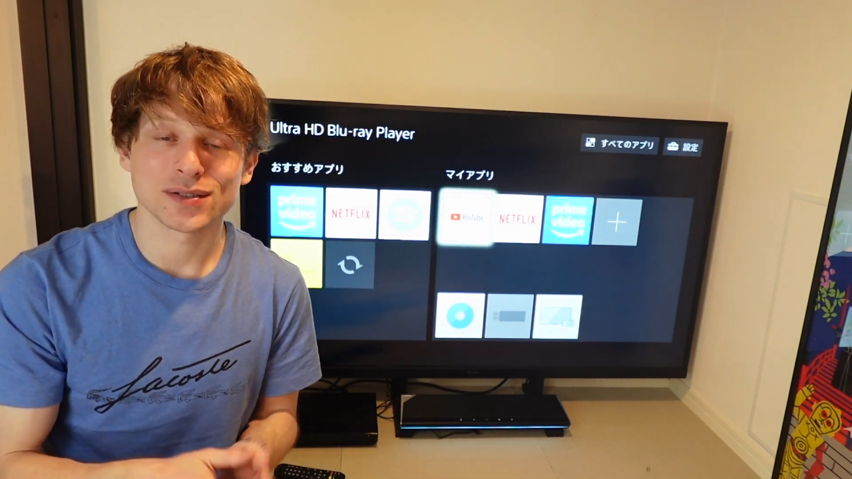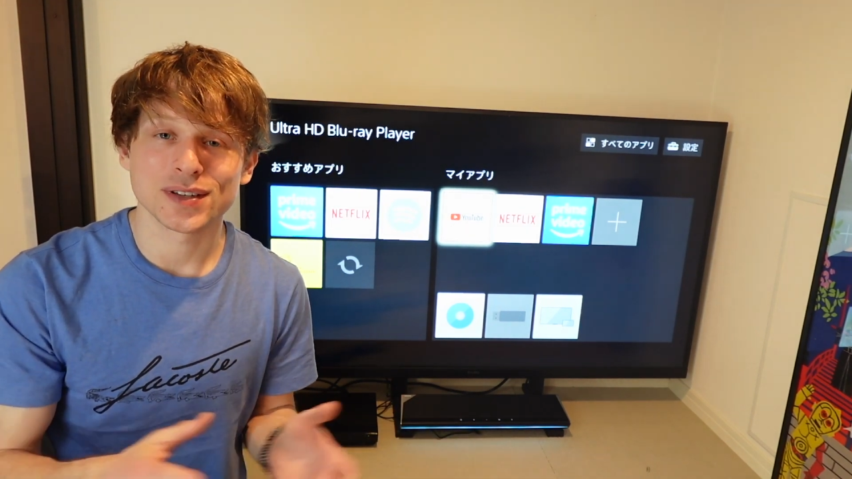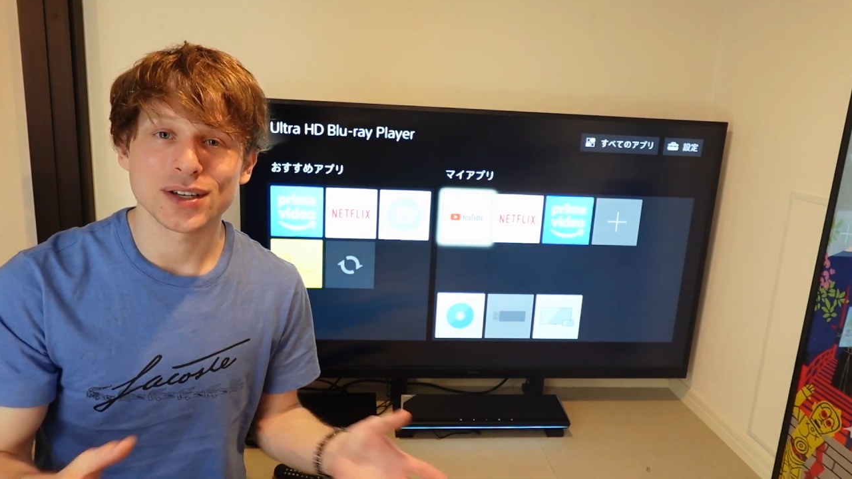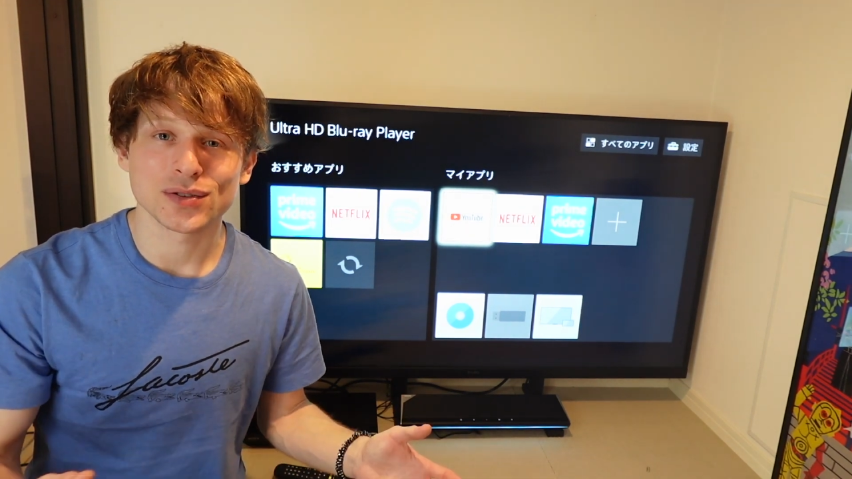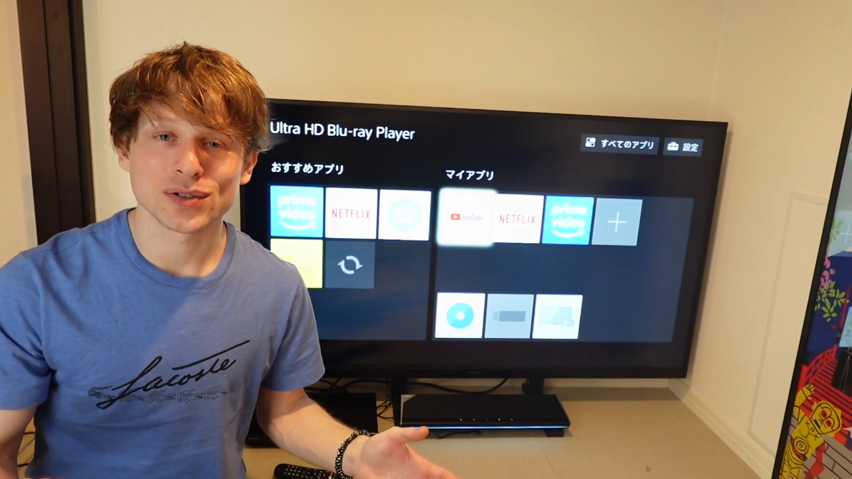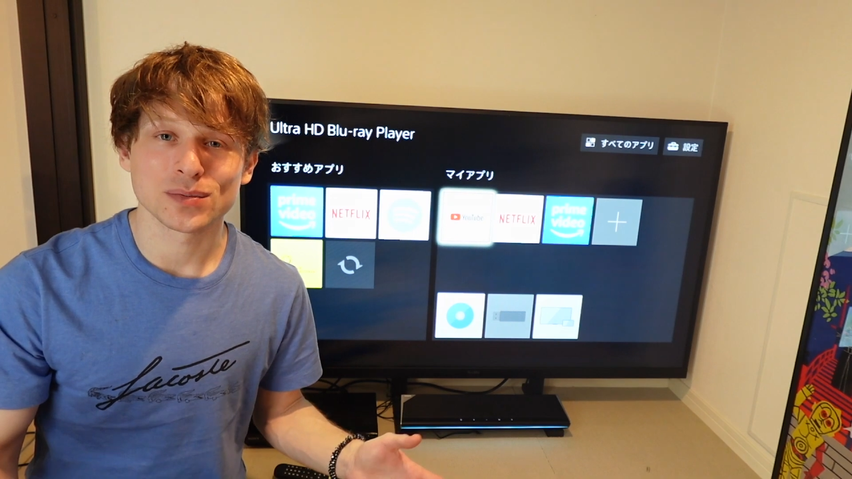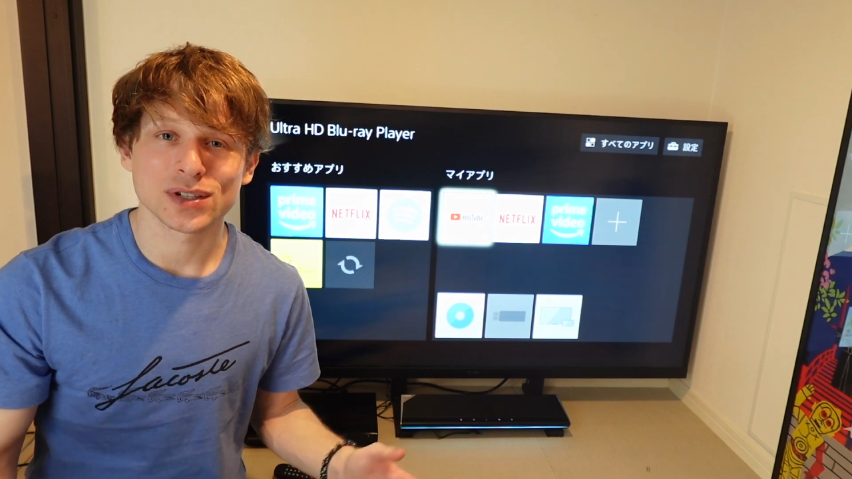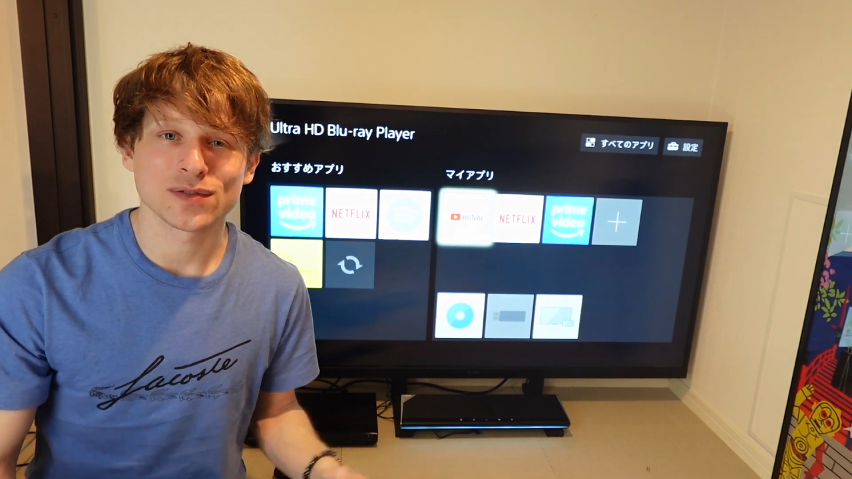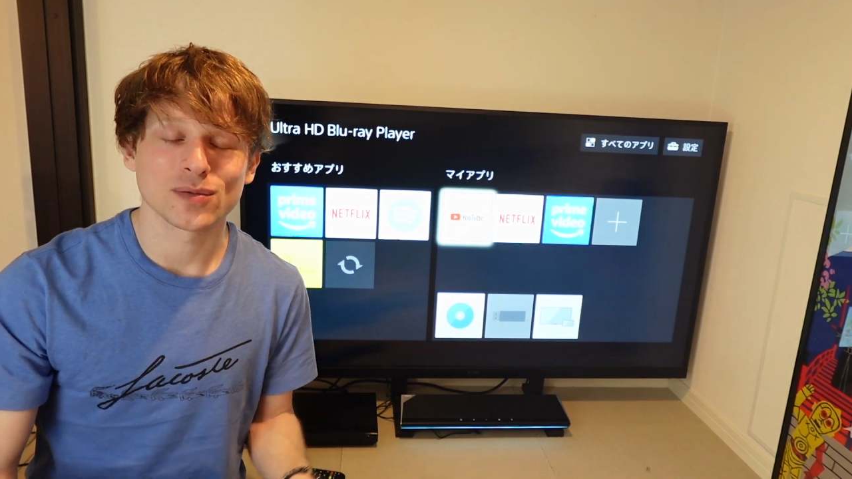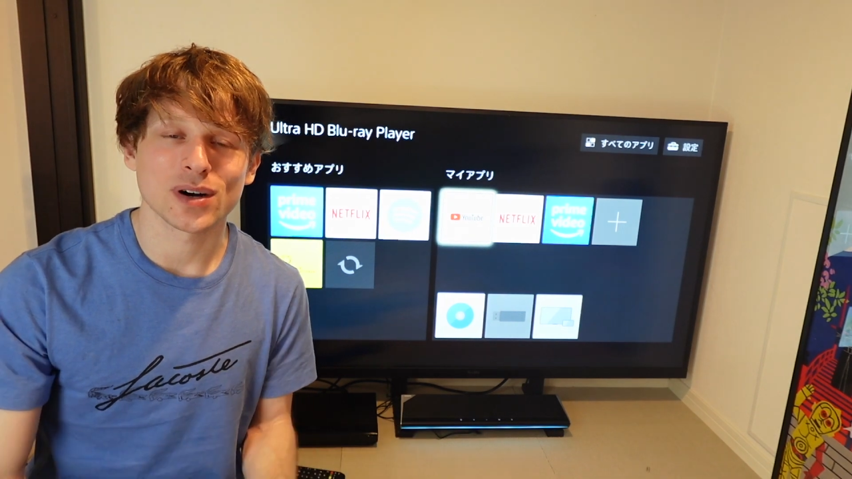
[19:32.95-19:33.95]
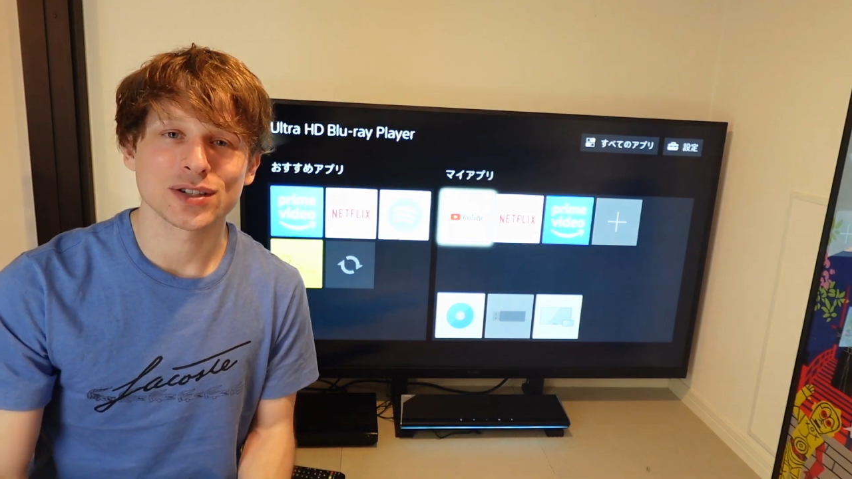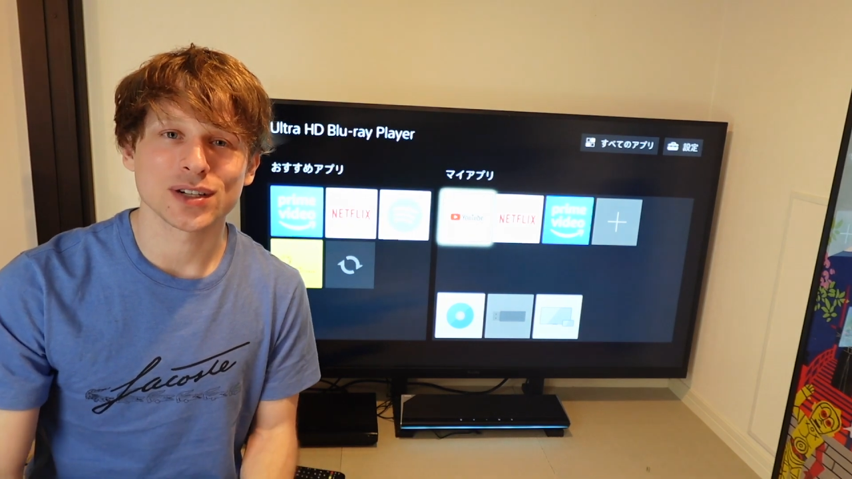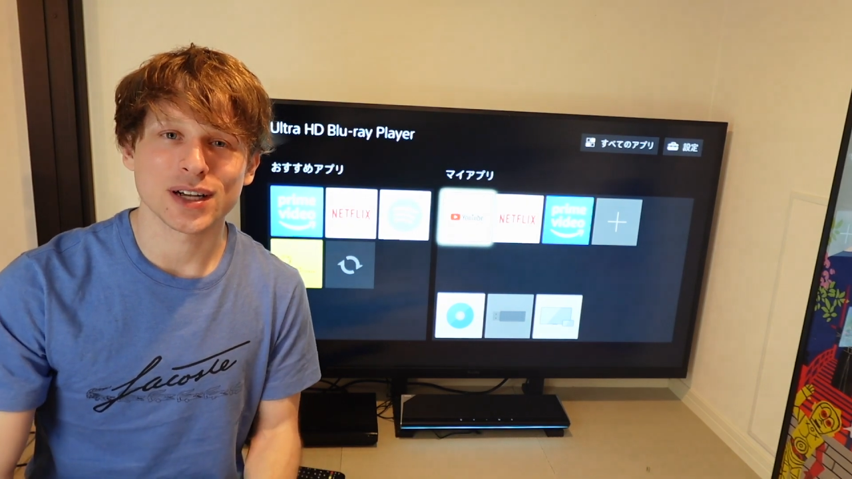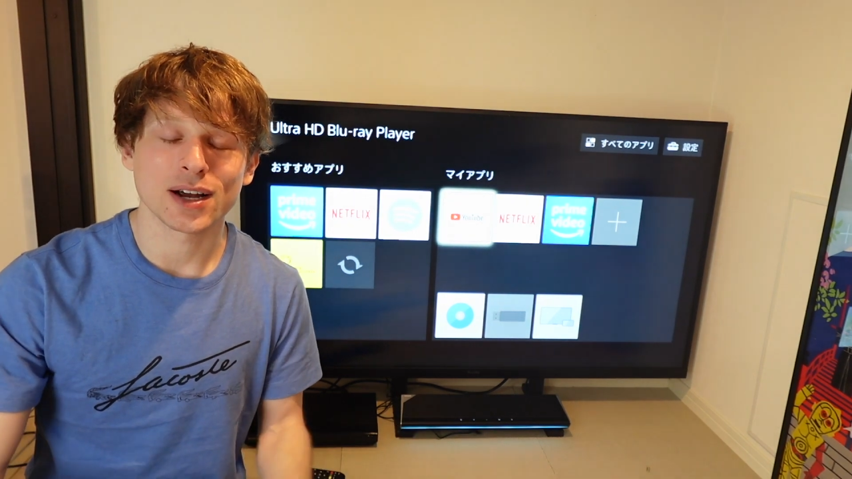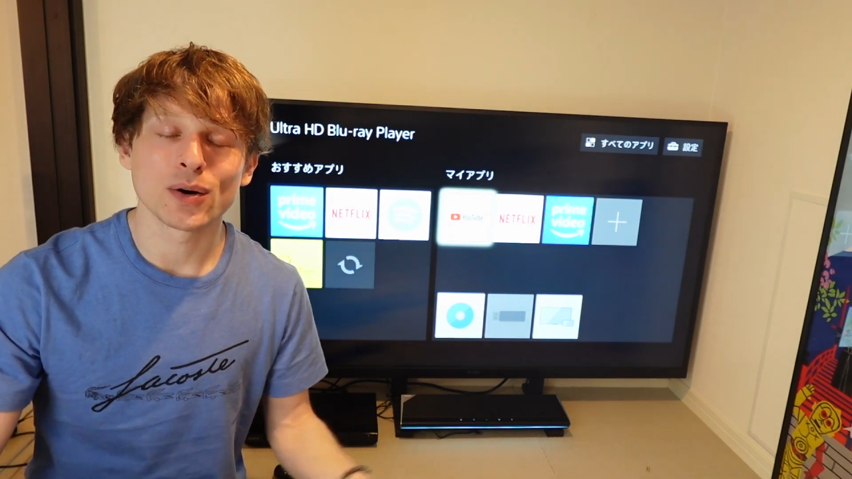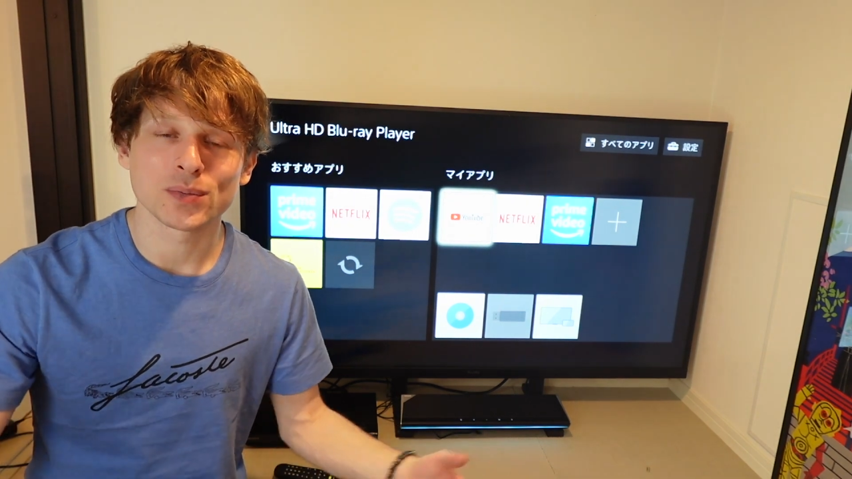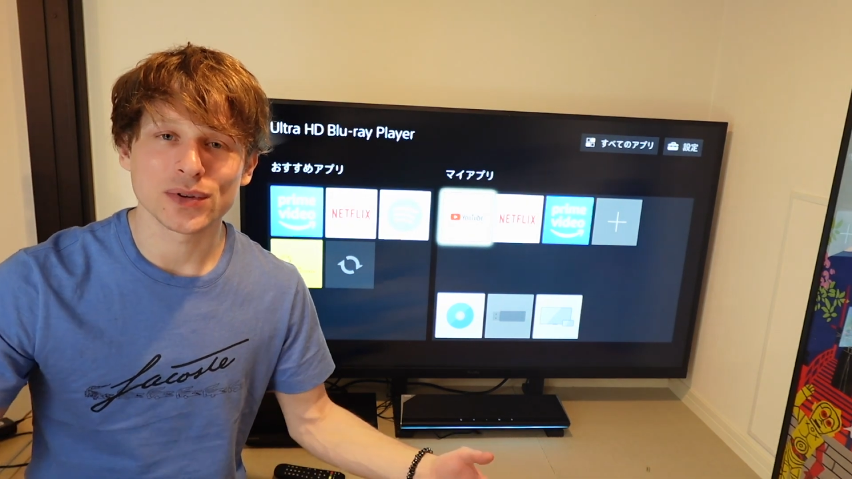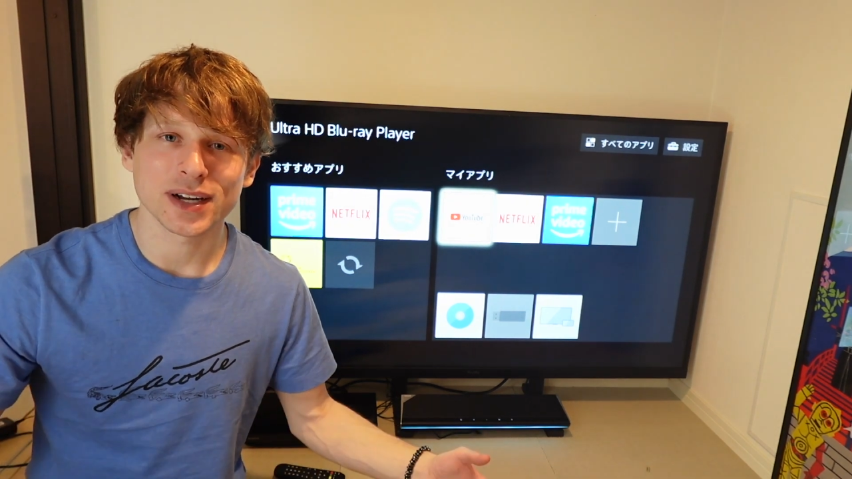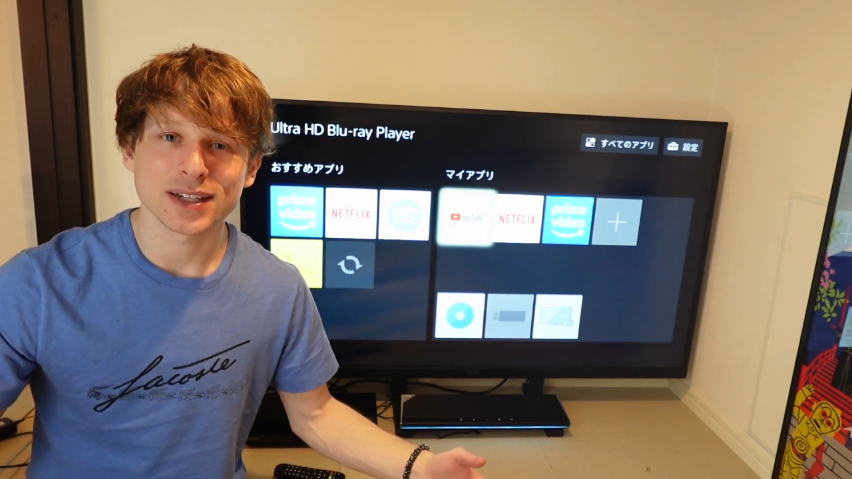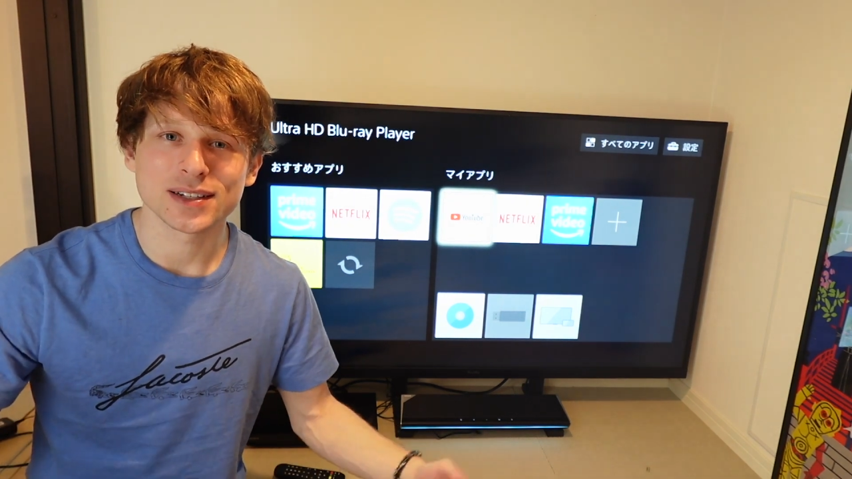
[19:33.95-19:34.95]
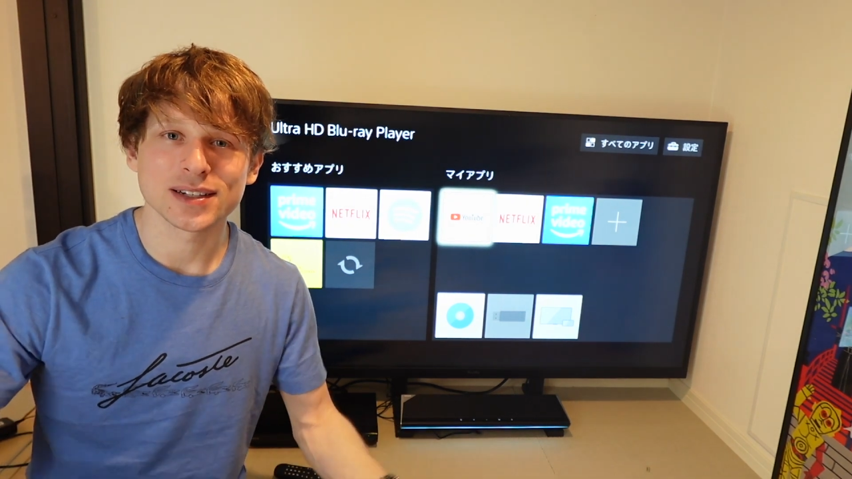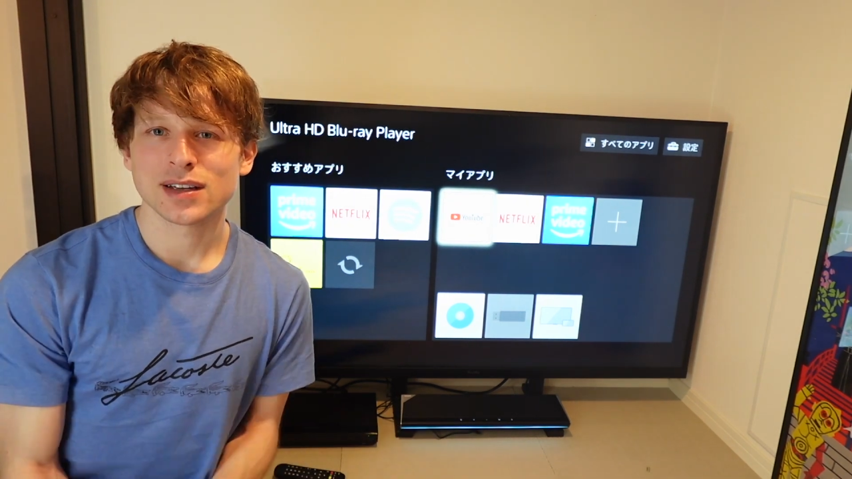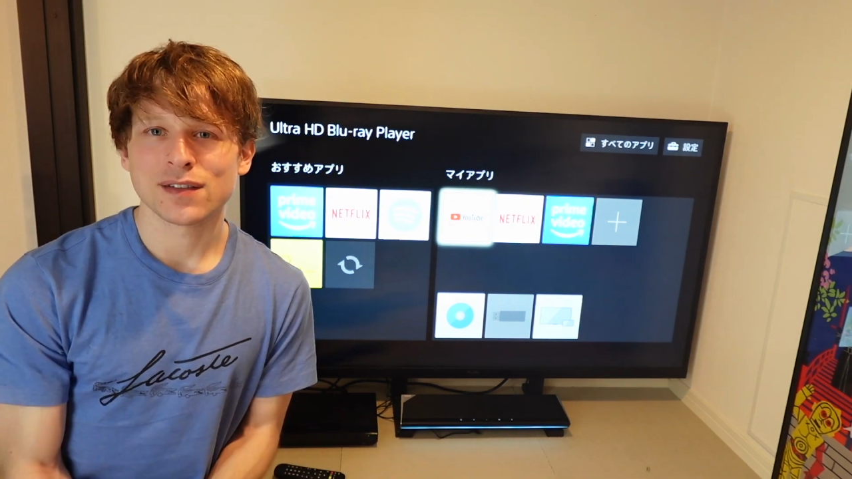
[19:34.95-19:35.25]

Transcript: Thank you so much for watching. I hope you liked it.